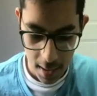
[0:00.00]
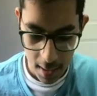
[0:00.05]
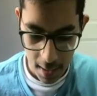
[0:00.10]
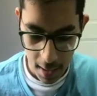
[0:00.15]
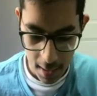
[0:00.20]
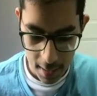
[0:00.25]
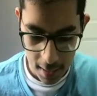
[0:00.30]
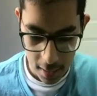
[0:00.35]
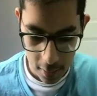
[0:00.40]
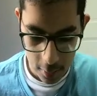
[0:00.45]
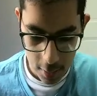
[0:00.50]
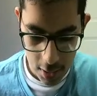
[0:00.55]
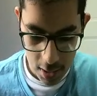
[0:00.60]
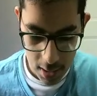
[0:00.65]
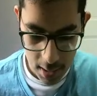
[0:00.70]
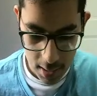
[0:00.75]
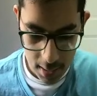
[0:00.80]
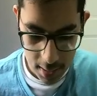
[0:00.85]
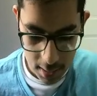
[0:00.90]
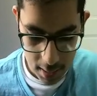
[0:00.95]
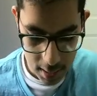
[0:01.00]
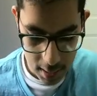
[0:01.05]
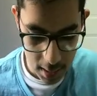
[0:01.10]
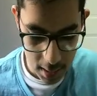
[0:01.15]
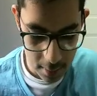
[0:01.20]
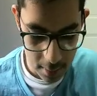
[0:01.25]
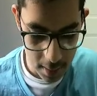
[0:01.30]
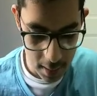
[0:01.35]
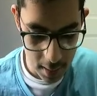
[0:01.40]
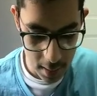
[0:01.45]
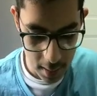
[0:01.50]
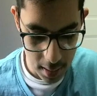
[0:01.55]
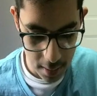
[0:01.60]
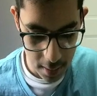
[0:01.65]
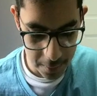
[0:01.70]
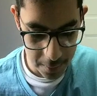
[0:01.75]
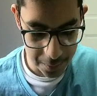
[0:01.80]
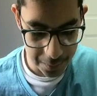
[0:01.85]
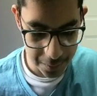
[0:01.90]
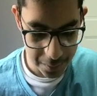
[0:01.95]
And now we just need to determine
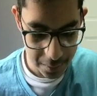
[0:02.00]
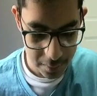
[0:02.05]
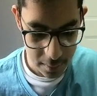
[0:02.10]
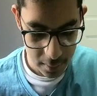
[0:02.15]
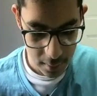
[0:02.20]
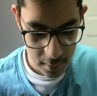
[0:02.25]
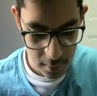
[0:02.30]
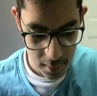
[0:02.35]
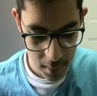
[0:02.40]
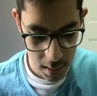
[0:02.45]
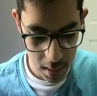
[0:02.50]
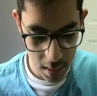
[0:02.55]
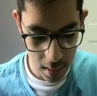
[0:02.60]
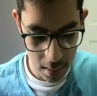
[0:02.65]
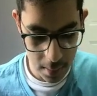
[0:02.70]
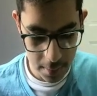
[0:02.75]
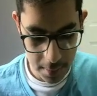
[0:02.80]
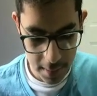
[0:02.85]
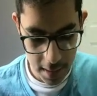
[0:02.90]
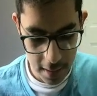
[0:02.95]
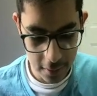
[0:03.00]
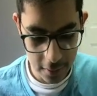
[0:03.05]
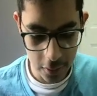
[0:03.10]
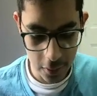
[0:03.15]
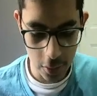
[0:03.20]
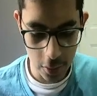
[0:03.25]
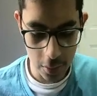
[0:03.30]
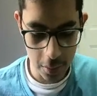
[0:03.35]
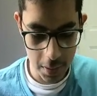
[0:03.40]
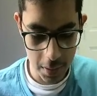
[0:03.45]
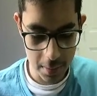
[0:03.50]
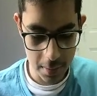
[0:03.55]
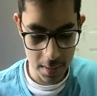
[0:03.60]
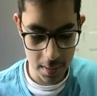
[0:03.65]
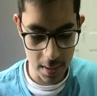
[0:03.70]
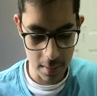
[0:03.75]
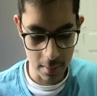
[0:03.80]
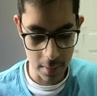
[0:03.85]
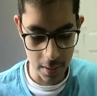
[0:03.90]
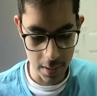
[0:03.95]
that for all possible
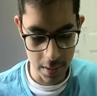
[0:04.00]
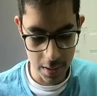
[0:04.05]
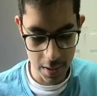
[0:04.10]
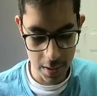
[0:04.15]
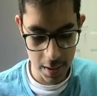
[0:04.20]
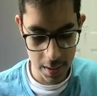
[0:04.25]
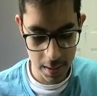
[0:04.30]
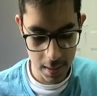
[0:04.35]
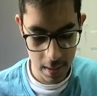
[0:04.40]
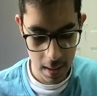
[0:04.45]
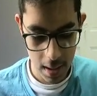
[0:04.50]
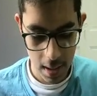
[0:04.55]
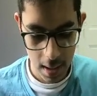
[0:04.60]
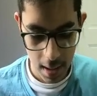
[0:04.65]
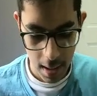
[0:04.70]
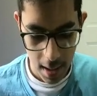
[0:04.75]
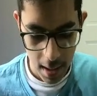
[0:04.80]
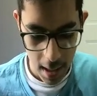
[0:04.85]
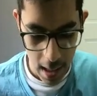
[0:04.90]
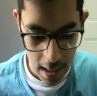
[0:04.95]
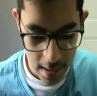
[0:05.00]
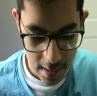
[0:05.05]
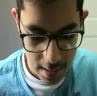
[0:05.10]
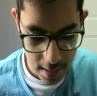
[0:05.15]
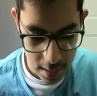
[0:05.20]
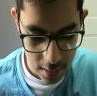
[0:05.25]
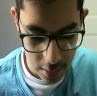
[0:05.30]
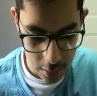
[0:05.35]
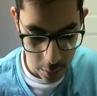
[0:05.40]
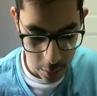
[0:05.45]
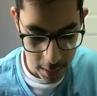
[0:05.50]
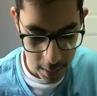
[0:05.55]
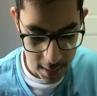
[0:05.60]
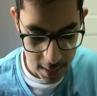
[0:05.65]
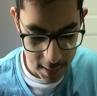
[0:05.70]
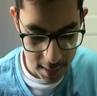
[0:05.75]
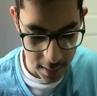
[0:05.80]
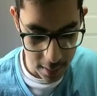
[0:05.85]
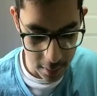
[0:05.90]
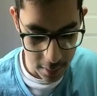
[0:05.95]
sub-branches. And then we
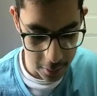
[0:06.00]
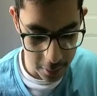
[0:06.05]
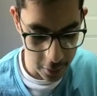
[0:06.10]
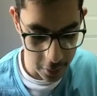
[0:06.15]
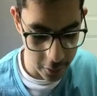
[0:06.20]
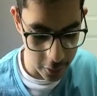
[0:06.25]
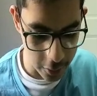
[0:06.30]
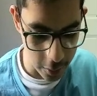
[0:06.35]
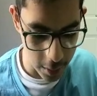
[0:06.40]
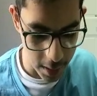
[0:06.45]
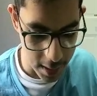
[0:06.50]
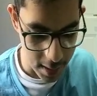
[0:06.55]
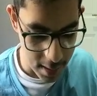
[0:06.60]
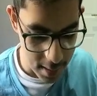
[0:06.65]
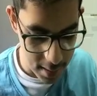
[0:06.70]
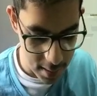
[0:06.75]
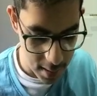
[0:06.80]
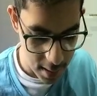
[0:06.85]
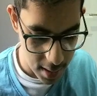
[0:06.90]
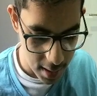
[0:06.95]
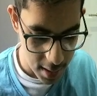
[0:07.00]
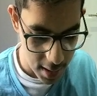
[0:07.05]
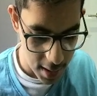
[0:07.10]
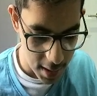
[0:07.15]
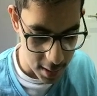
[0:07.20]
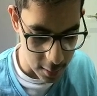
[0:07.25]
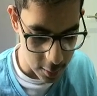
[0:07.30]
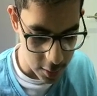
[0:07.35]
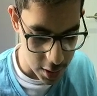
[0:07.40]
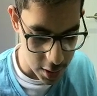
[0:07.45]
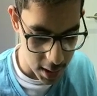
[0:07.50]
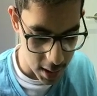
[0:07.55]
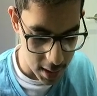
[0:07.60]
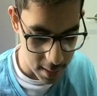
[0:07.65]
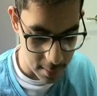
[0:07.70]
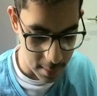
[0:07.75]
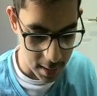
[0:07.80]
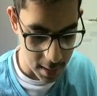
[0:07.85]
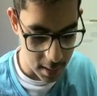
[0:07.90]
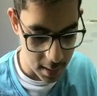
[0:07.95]
get the number of ways in which
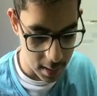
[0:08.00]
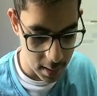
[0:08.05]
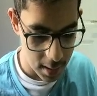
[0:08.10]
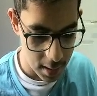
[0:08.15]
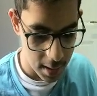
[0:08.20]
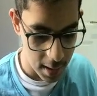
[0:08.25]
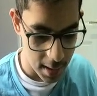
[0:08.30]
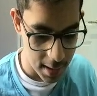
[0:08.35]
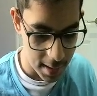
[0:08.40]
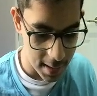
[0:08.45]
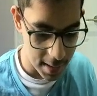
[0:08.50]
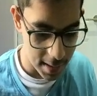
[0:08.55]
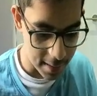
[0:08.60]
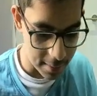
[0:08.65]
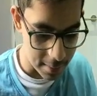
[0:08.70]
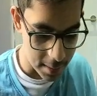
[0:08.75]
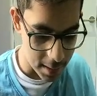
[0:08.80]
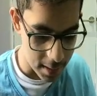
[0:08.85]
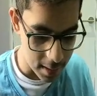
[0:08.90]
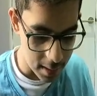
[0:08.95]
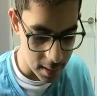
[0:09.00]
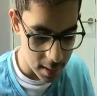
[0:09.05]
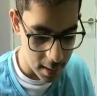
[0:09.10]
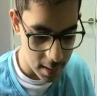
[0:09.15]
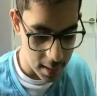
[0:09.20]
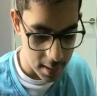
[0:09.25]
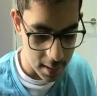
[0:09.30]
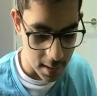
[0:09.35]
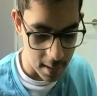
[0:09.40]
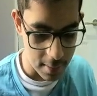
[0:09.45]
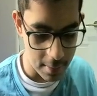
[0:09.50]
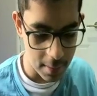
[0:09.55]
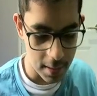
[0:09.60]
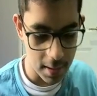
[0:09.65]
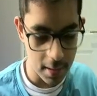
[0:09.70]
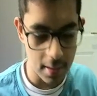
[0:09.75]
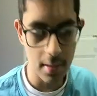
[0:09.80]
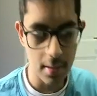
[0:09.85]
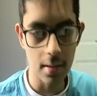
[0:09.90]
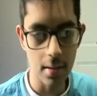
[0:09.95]
AAB can
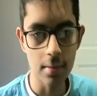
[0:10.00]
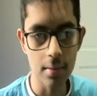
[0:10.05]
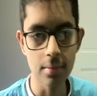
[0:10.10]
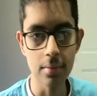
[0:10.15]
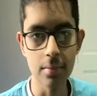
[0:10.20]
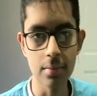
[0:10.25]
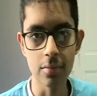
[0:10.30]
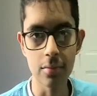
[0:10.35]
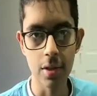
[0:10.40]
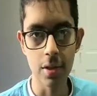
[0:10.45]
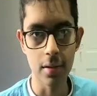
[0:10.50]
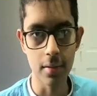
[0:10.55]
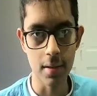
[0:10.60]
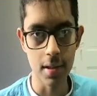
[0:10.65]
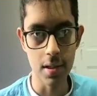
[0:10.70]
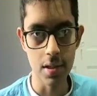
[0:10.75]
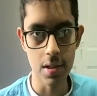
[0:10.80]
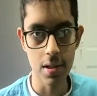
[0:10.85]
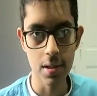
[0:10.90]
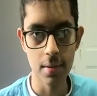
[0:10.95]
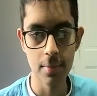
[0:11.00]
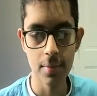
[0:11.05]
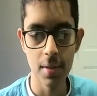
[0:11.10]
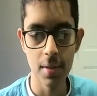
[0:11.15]
be rearranged.